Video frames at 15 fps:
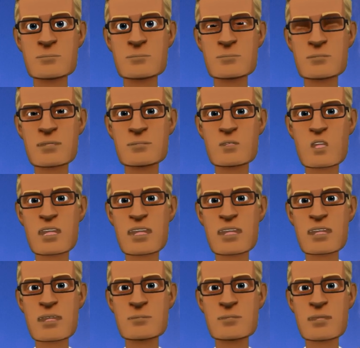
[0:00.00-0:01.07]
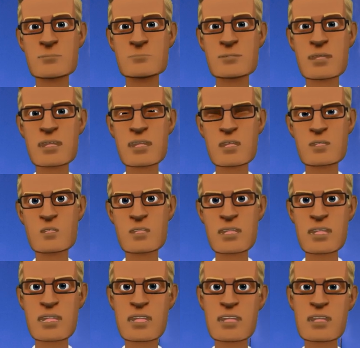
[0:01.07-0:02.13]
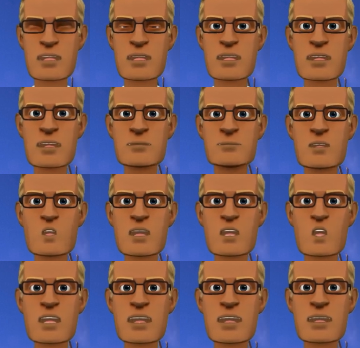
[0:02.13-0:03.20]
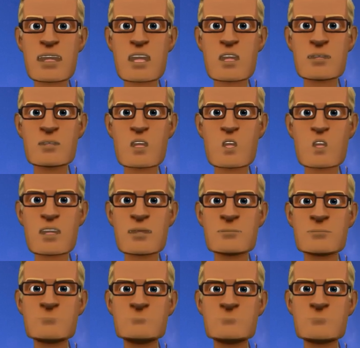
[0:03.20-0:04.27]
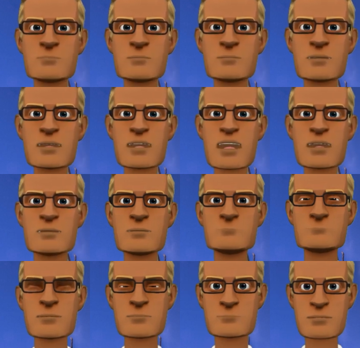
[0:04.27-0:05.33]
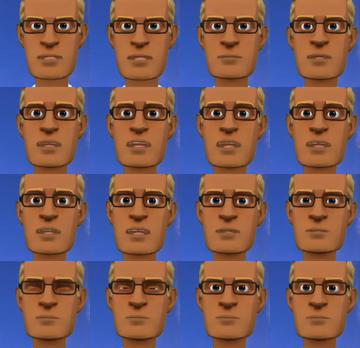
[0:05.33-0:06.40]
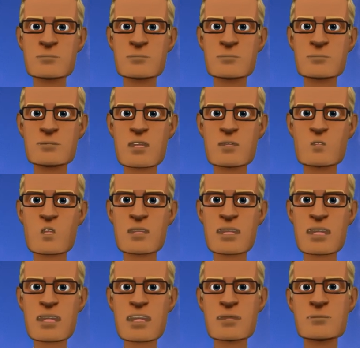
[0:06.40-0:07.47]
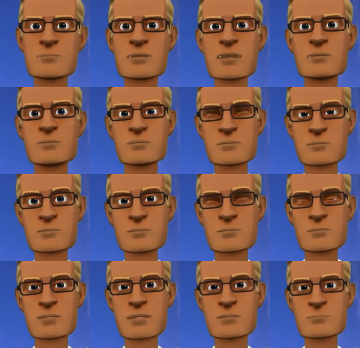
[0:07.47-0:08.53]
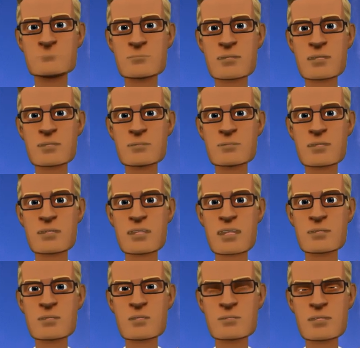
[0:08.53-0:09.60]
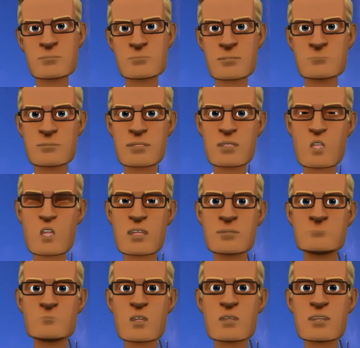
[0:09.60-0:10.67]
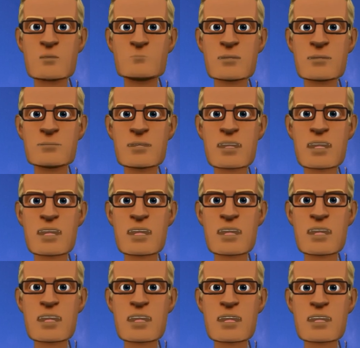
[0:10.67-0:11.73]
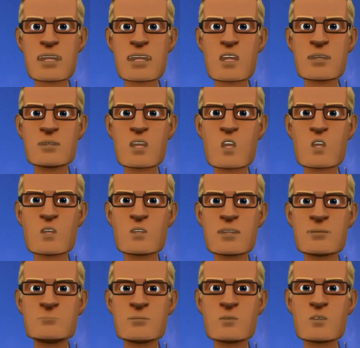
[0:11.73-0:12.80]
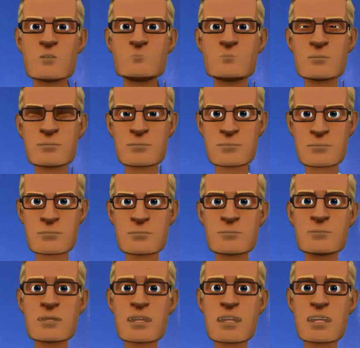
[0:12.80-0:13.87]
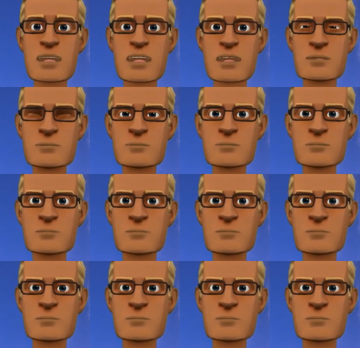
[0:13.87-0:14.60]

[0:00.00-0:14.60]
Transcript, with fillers: He inspired the Apostle Paul to write it in the Bible. And we like to invite you, please, to look up Titus chapter 1. Under inspiration, the Apostle Paul mentions what God cannot do. It says,